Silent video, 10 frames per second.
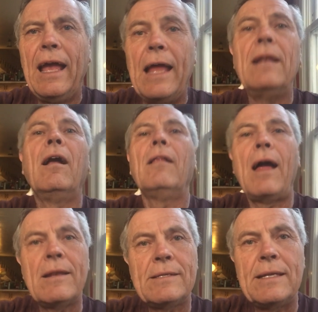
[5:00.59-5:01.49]
And in all
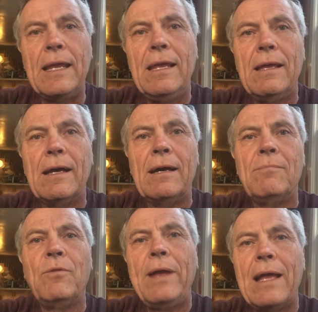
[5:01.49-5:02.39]
honesty,
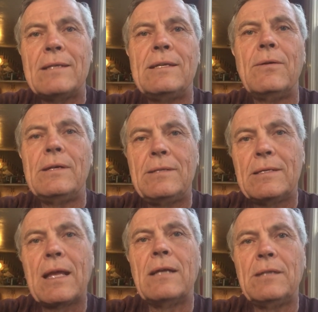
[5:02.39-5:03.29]
um, we had a serious
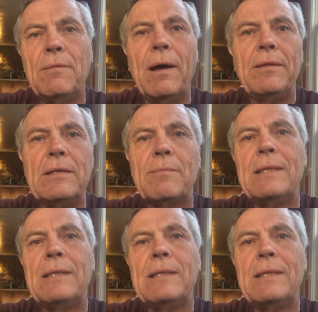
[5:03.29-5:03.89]
discussion about this.